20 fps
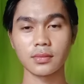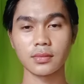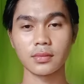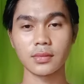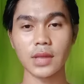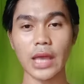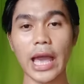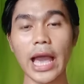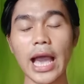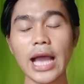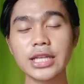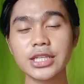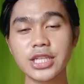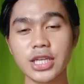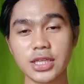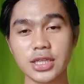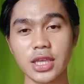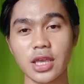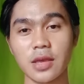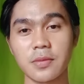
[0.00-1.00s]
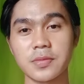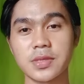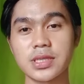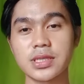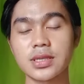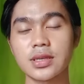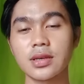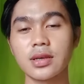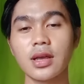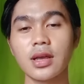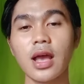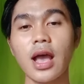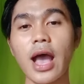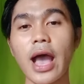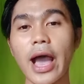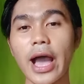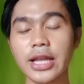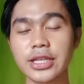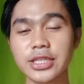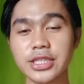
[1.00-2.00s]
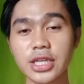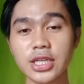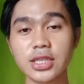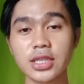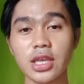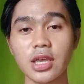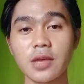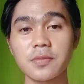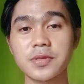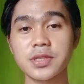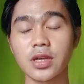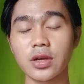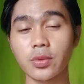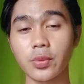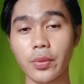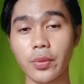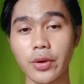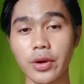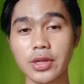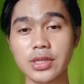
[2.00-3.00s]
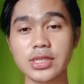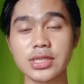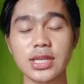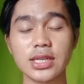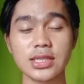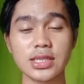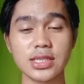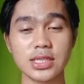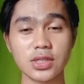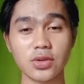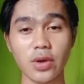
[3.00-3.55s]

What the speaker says: Adjectives. Adjectives are words that describe the